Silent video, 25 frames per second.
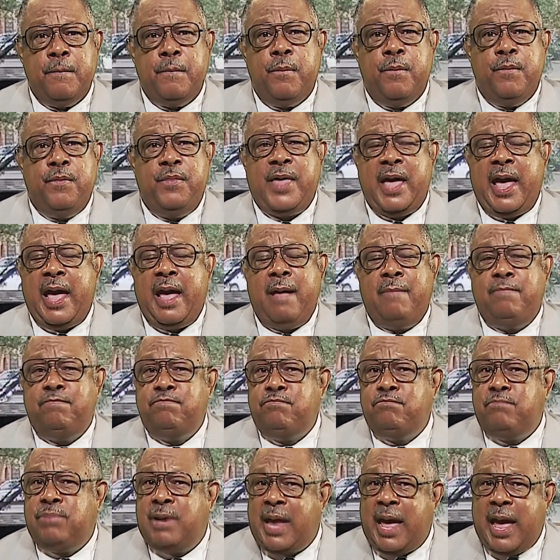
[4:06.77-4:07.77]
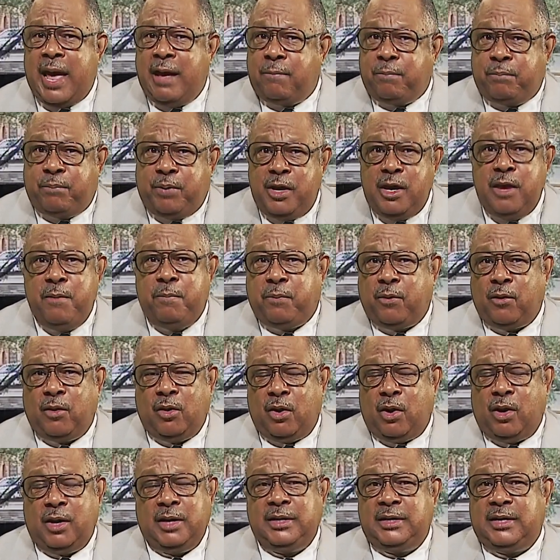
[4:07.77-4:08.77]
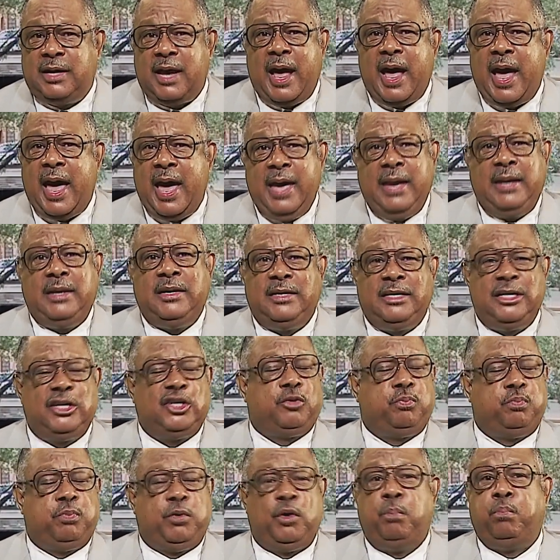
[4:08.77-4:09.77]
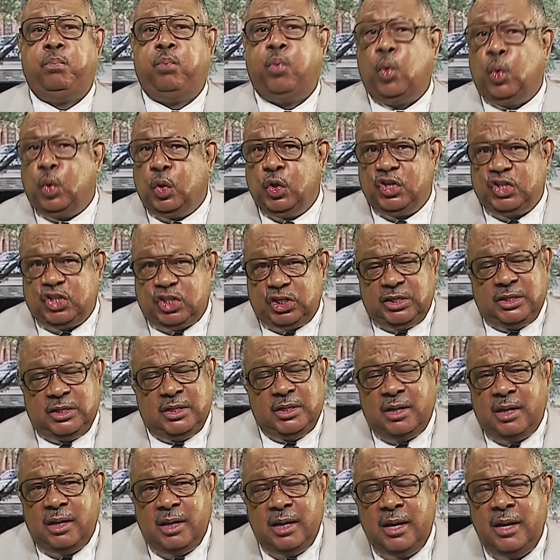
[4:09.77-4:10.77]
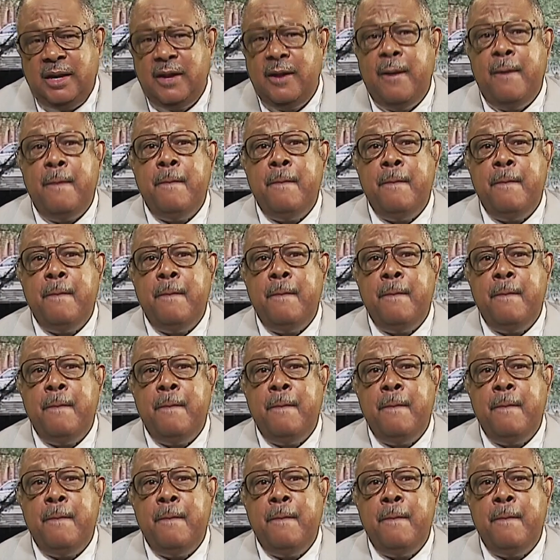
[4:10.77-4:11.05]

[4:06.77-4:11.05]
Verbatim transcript: that black people are dying disproportionately?